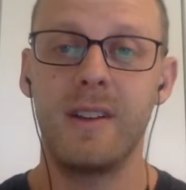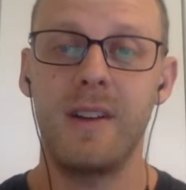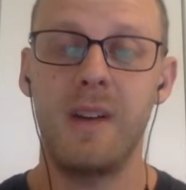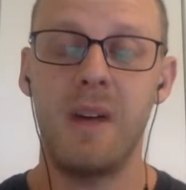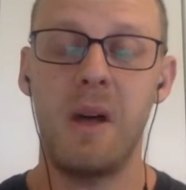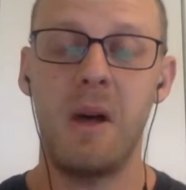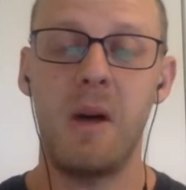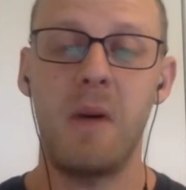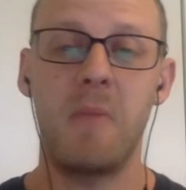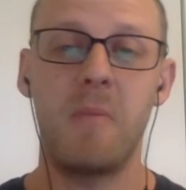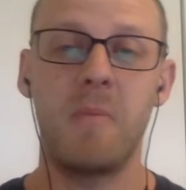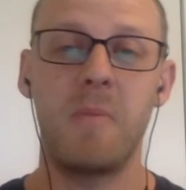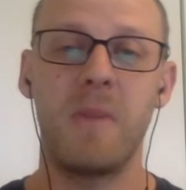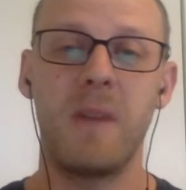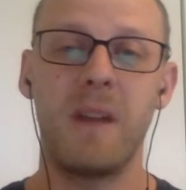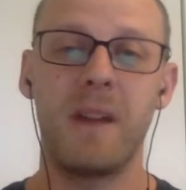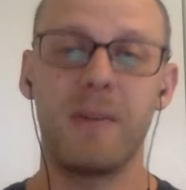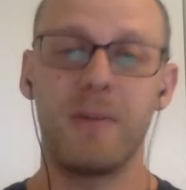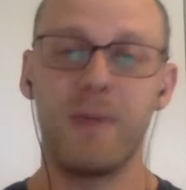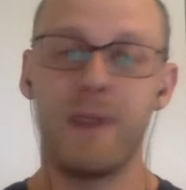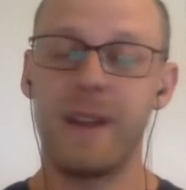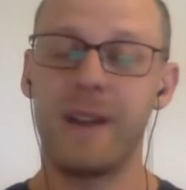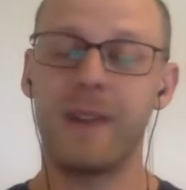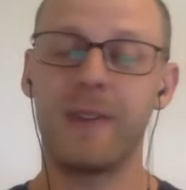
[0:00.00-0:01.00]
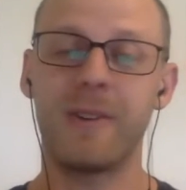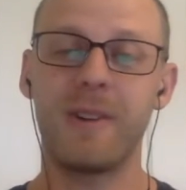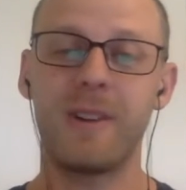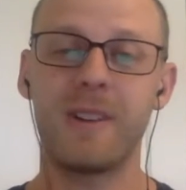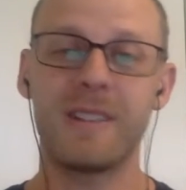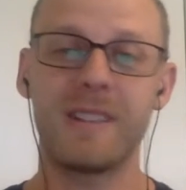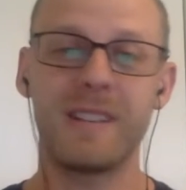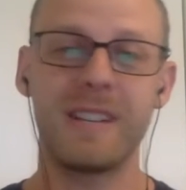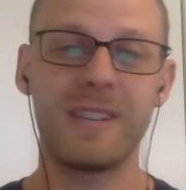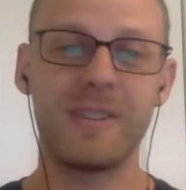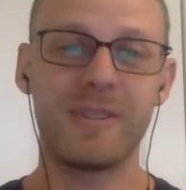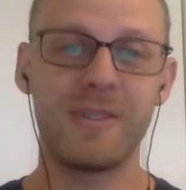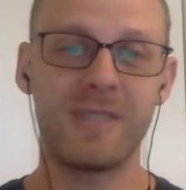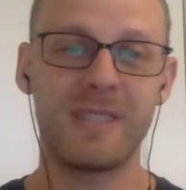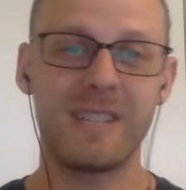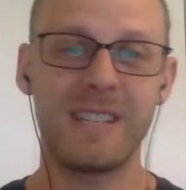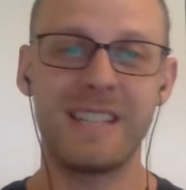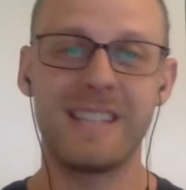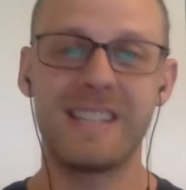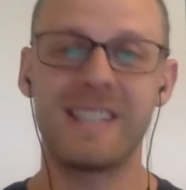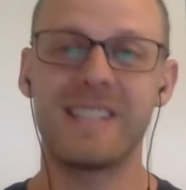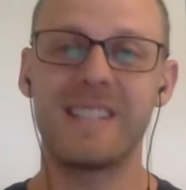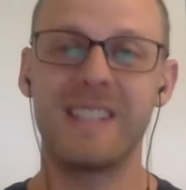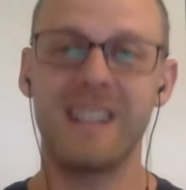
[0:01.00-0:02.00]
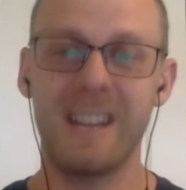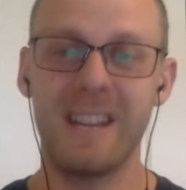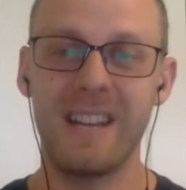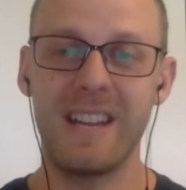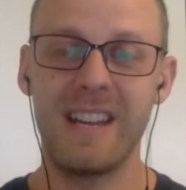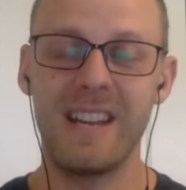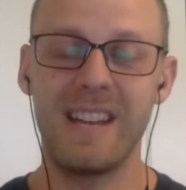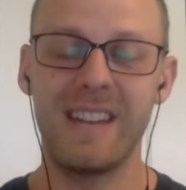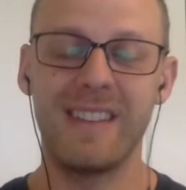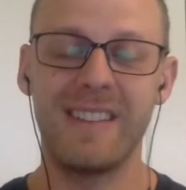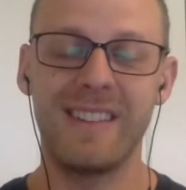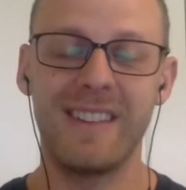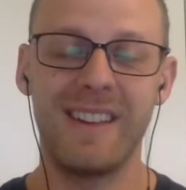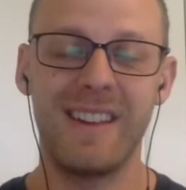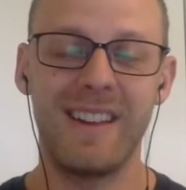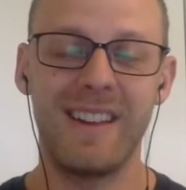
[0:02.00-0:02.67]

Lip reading: I ran across an interesting study